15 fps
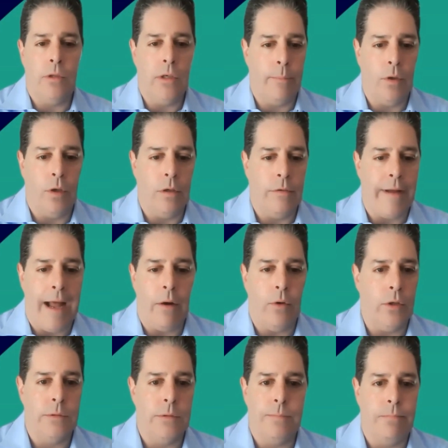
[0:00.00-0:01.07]
number of
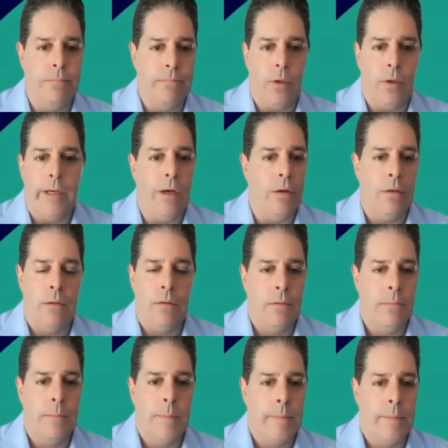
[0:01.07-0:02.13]
hours per year,
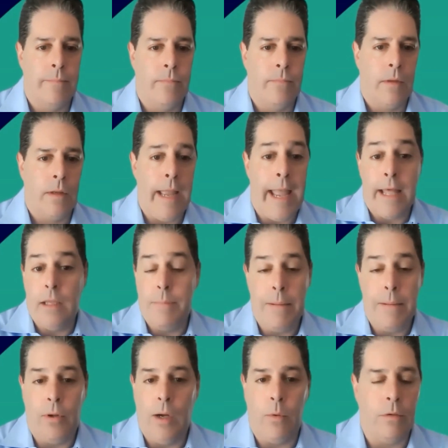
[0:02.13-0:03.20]
and the
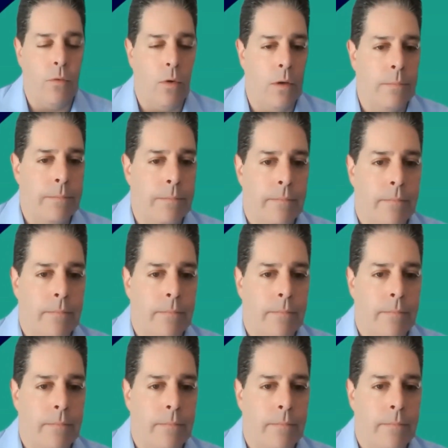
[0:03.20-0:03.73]
people I work for.